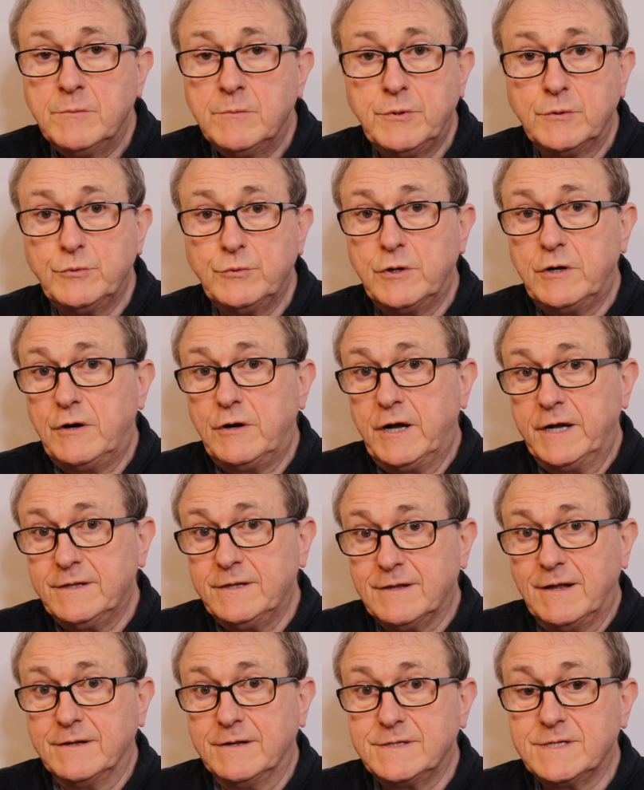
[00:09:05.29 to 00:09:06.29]
But what
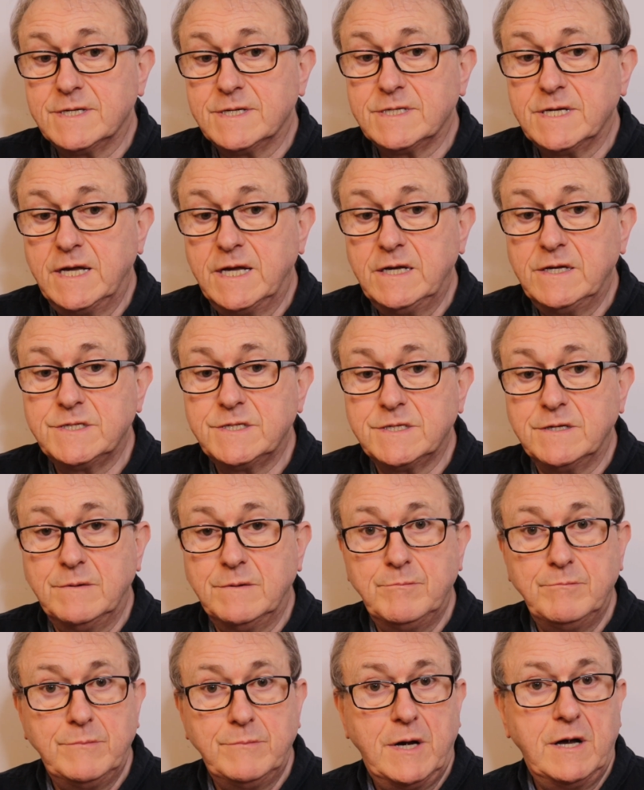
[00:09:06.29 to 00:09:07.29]
I'd like to say is
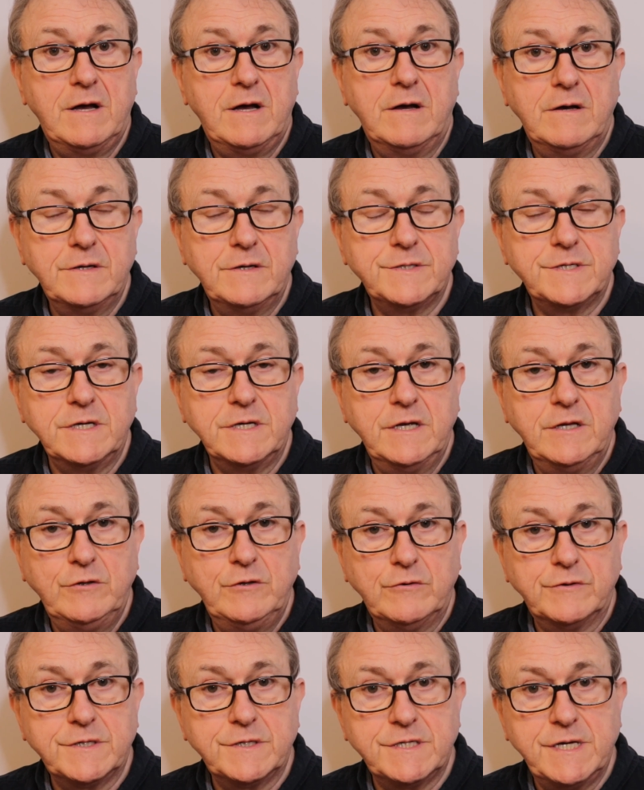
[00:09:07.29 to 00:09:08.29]
that Mars in
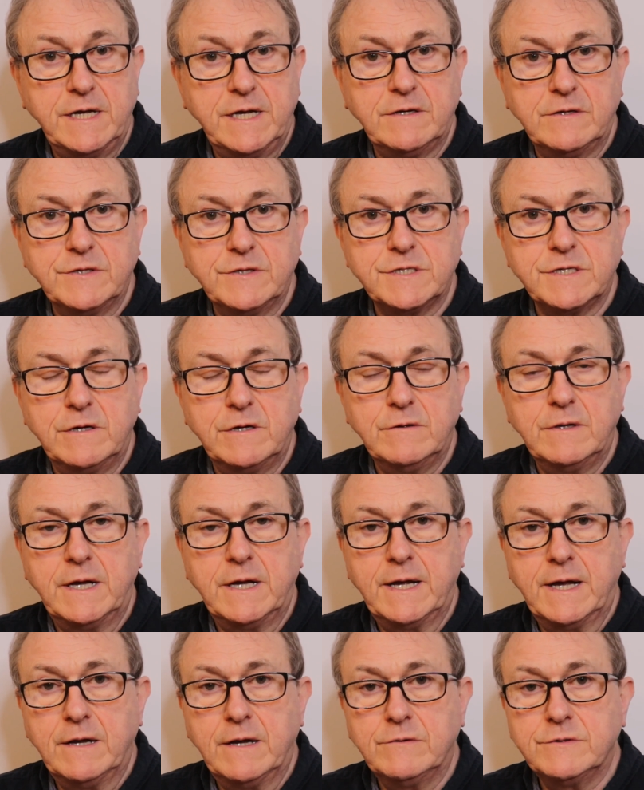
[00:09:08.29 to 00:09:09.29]
your second solar
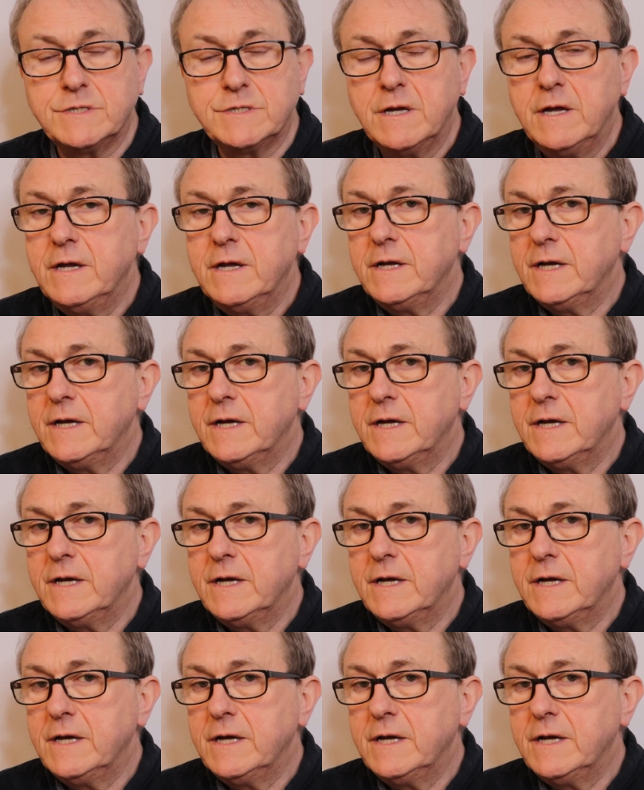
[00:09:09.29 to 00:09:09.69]
house